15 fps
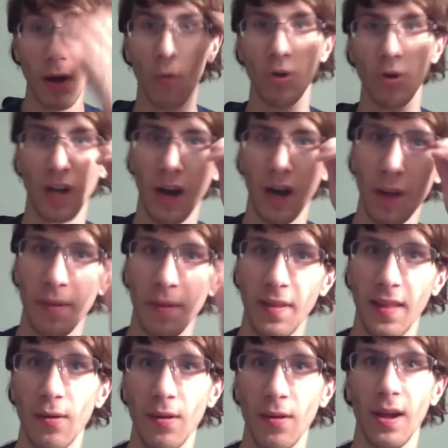Which I mean,
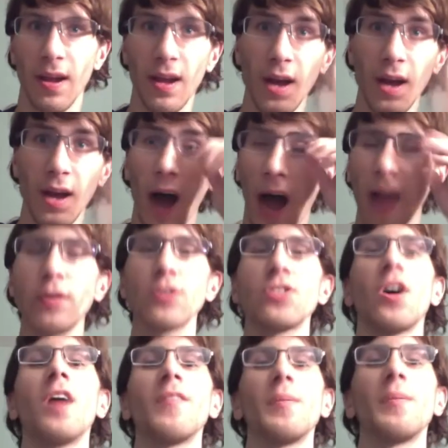they were like, I feel
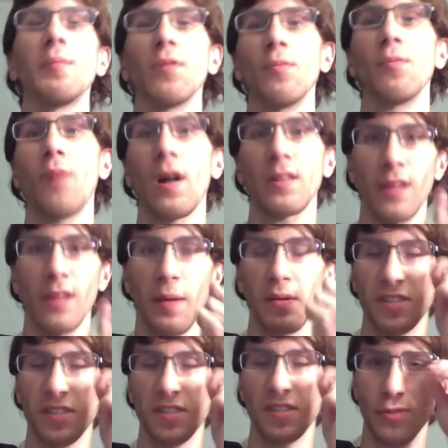sorry for the people who bought the
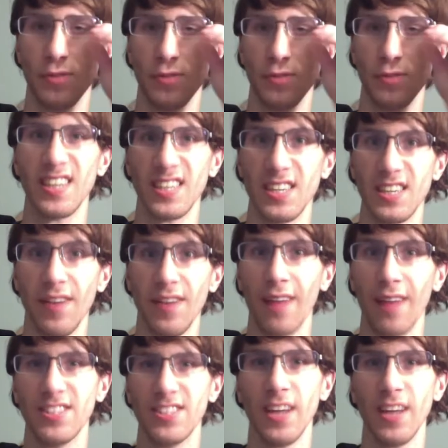Amnesties for like
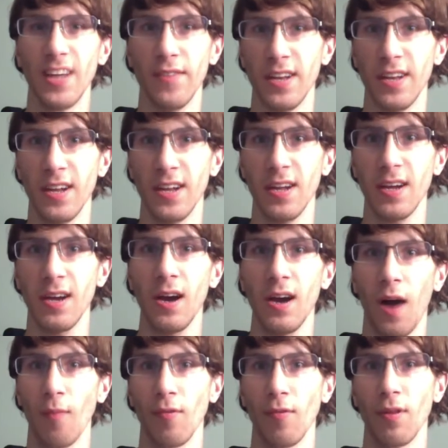65, 70
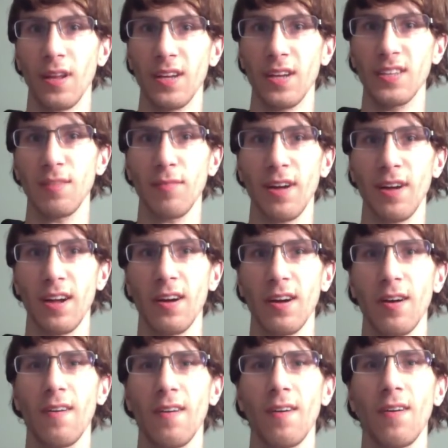on release. I'm like,
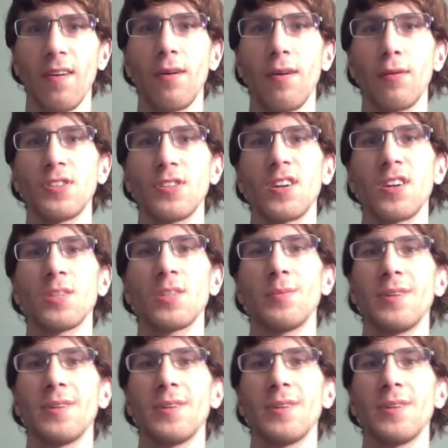oh, this sucks.